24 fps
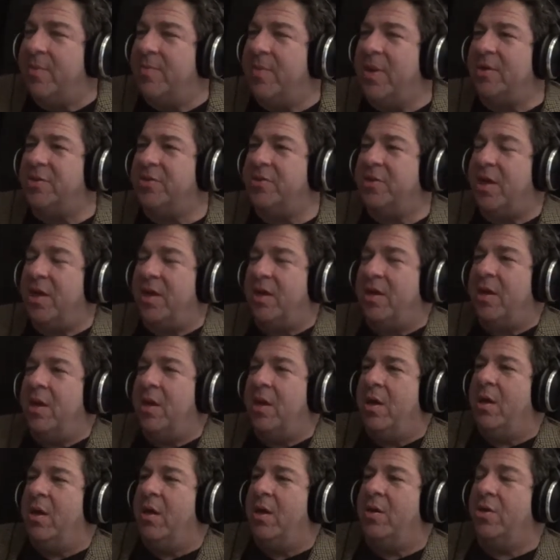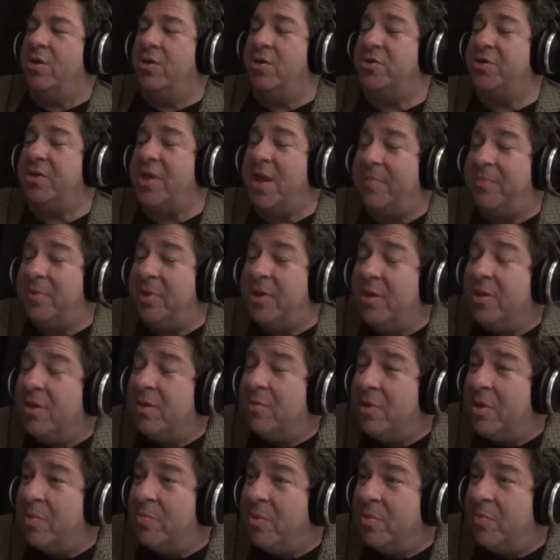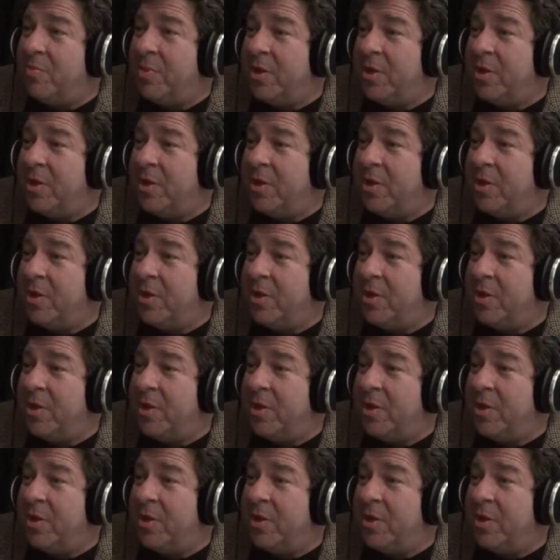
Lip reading: I'm not saying you stop killing people